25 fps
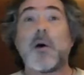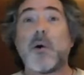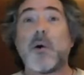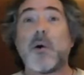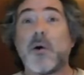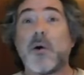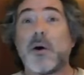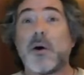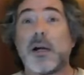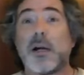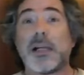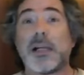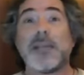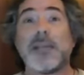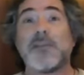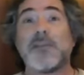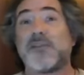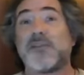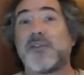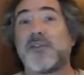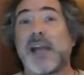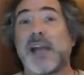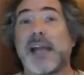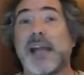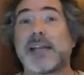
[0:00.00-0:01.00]
Or, in
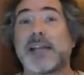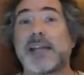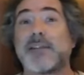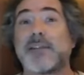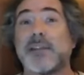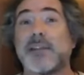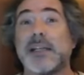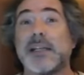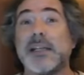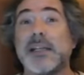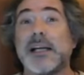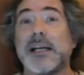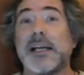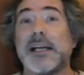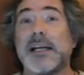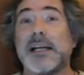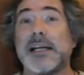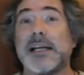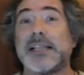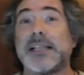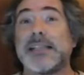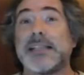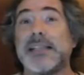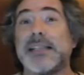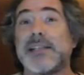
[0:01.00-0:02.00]
fact, uh,
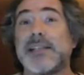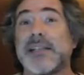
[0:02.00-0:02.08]
these